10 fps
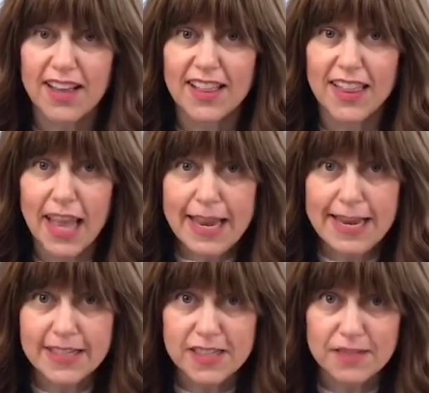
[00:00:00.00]

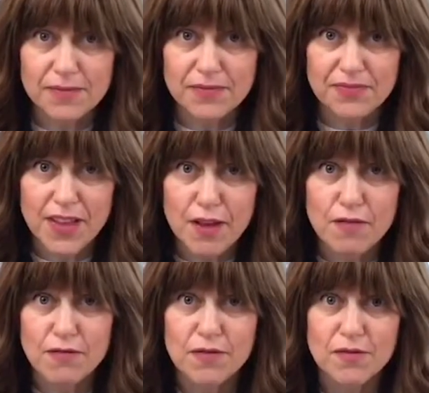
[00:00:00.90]
Ladies,
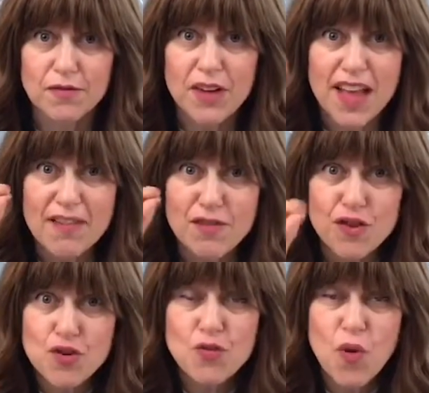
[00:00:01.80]
if
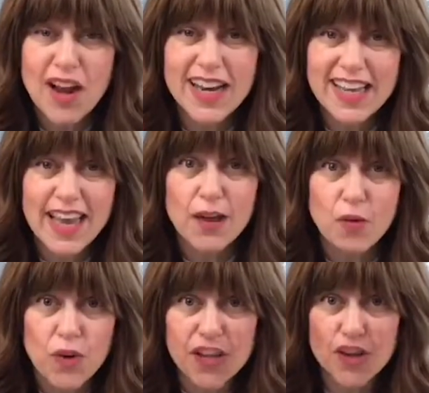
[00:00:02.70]
you want to get
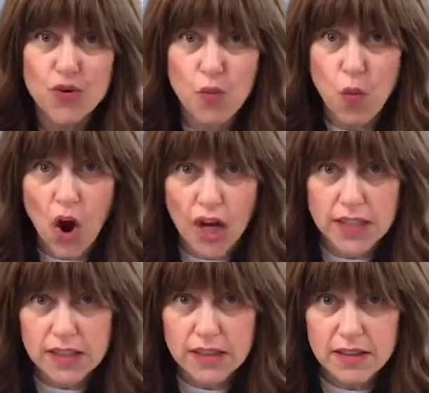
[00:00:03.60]
what you
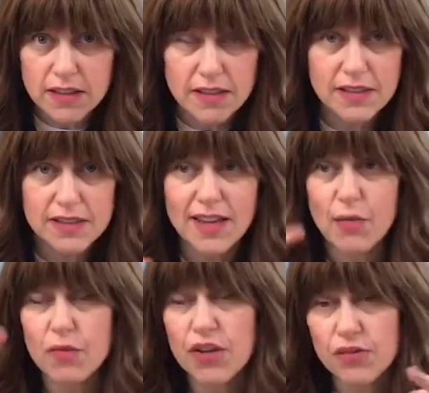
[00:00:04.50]
want, this is not
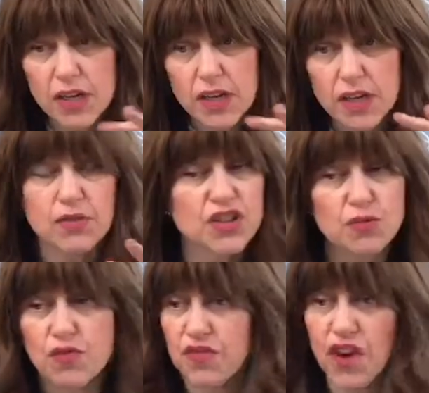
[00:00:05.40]
what you need, which is
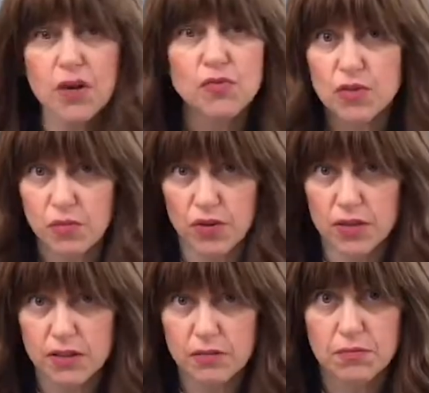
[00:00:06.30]
far more
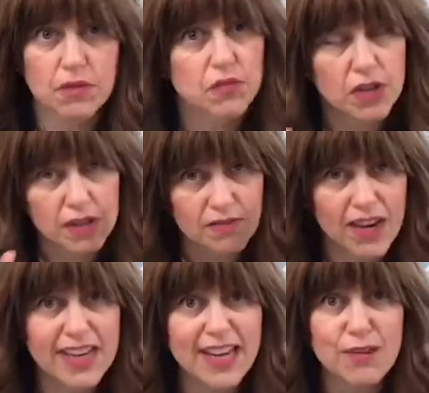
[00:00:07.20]
important. But we're going,
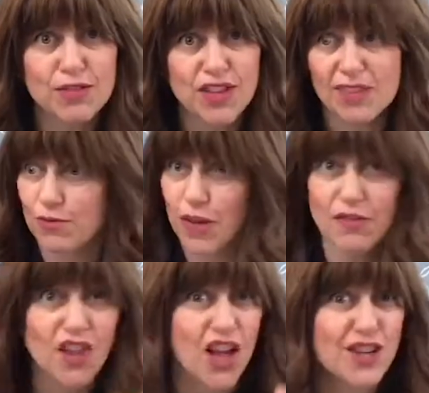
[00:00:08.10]
right now we're talking. We have a
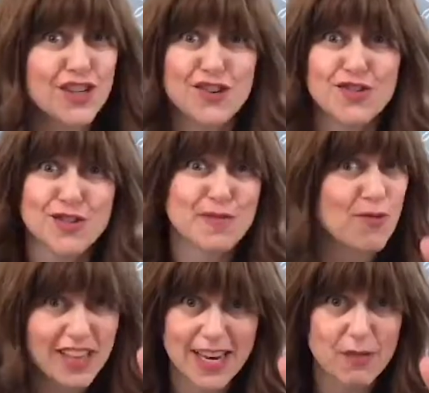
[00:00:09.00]
lot of shows
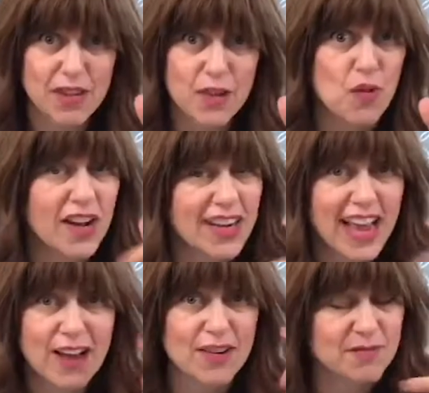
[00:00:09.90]
what getting what you want and
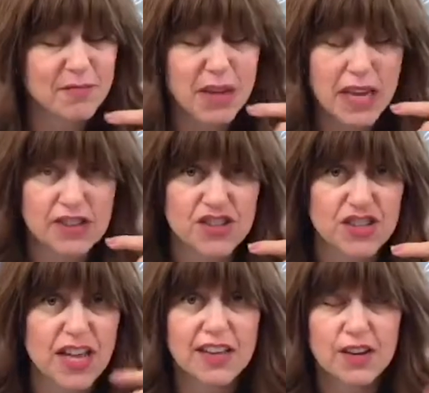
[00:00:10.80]
how to manage that. You
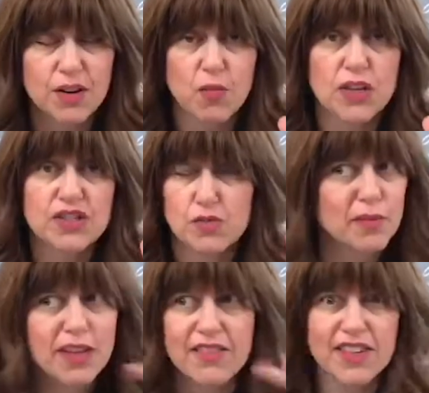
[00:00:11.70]
can watch those. We'll
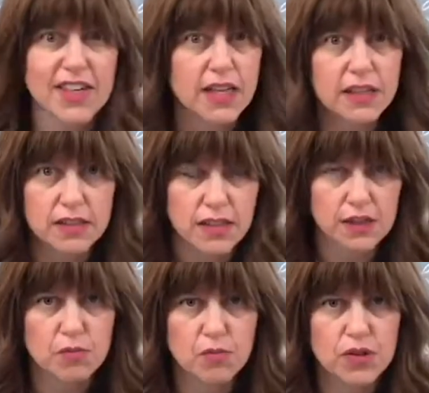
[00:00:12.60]
probably cover it again because such
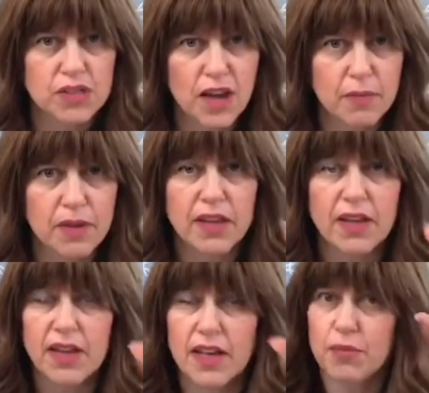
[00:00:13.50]
important topic.
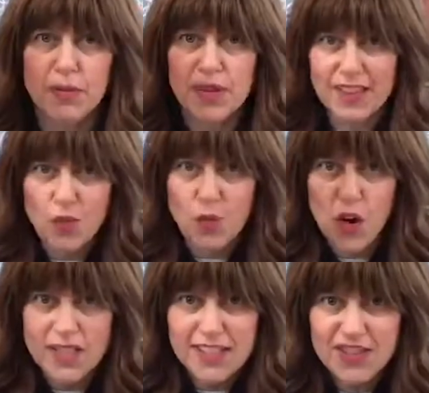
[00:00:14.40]
People get their
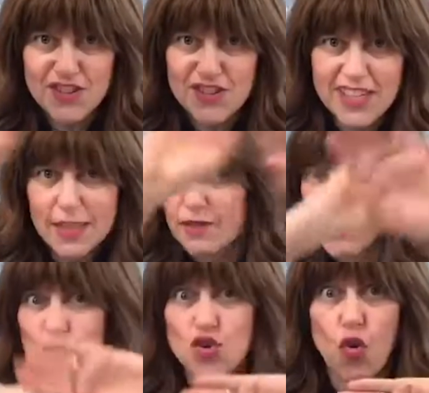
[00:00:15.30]
wants and their needs
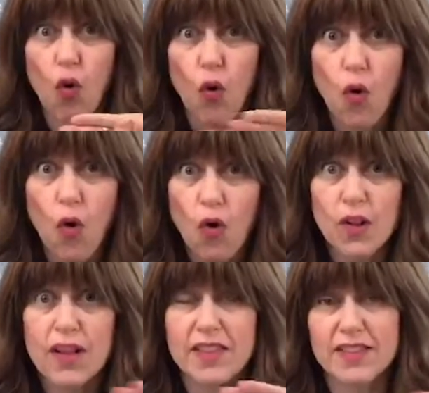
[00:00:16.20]
confused all
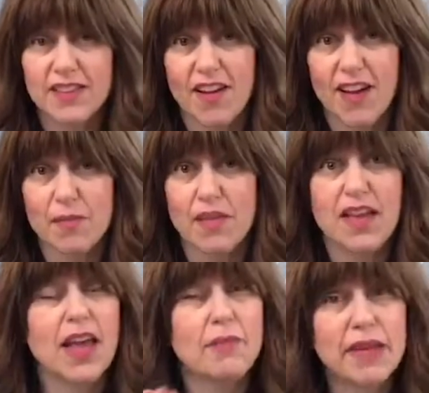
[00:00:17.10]
the time,
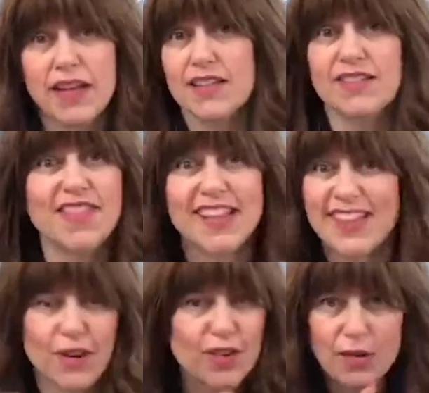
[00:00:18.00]
and because of that, they
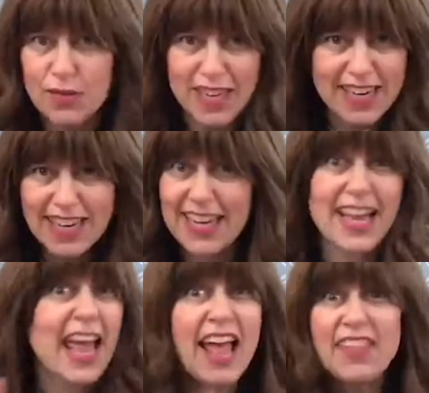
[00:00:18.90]
don't get what they need
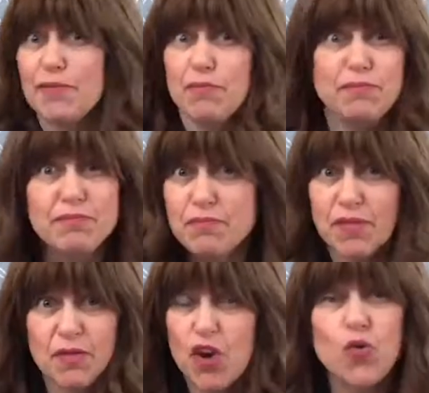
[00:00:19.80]
and they
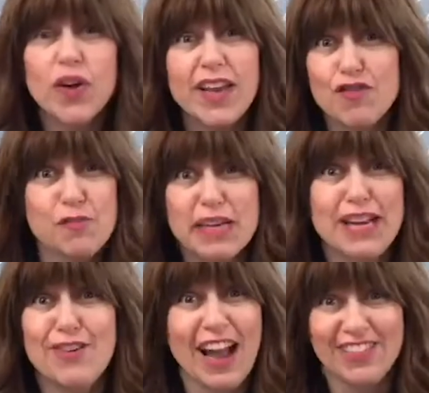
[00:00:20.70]
annoy everybody
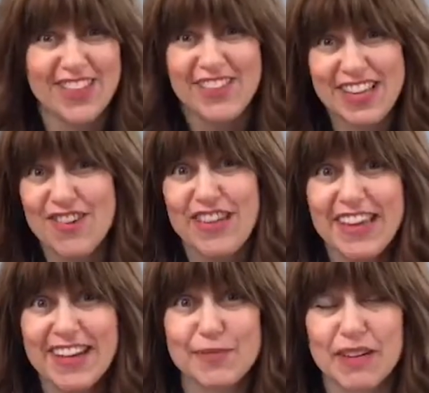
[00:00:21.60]
around them. They annoy their
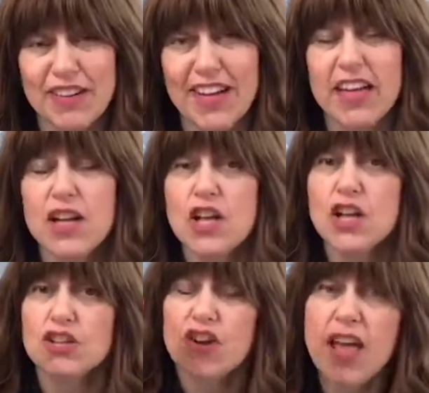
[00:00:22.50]
husband. Okay,
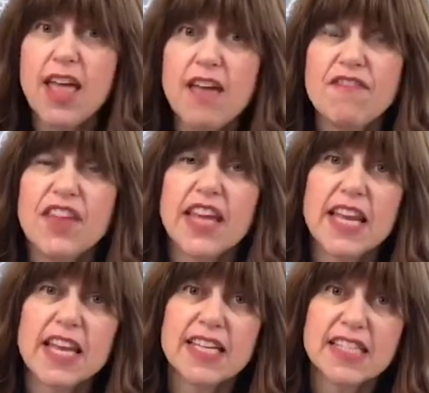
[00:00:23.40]
so if it
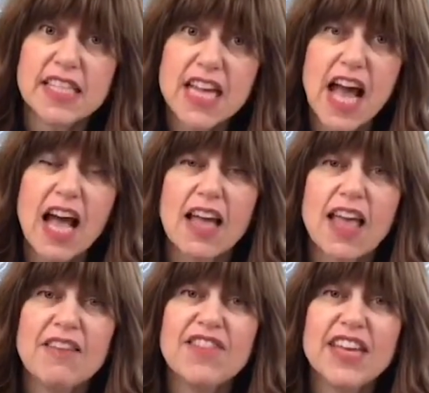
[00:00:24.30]
is not,
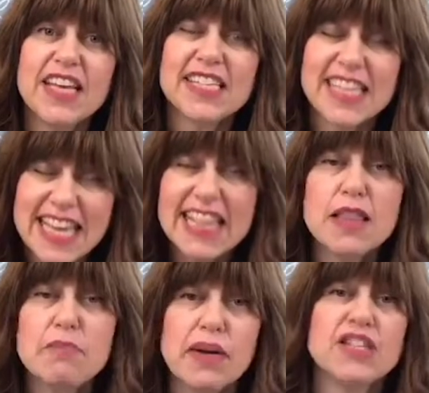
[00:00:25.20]
if it is in
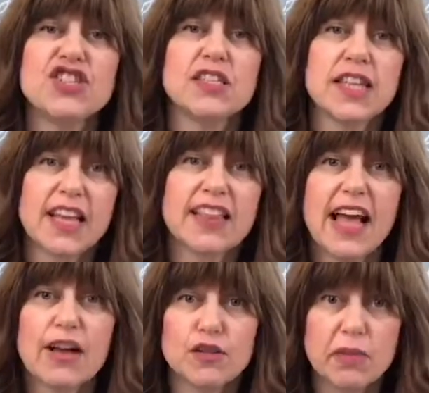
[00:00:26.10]
the budget to get the
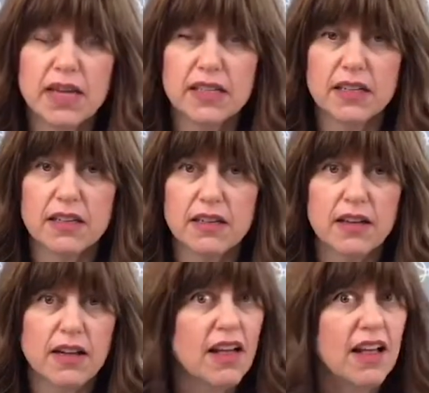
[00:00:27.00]
house painted,
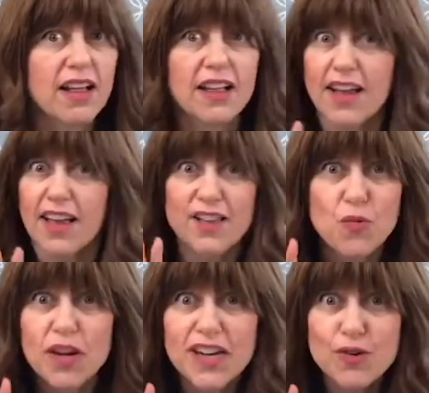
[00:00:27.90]
you
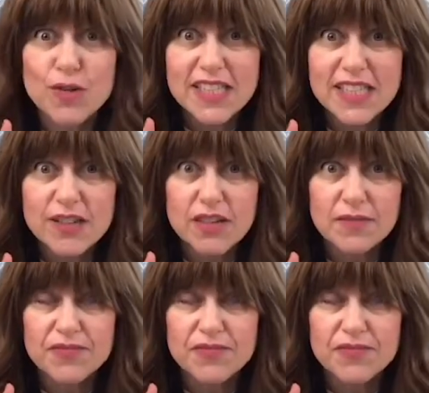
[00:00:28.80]
want to know a secret.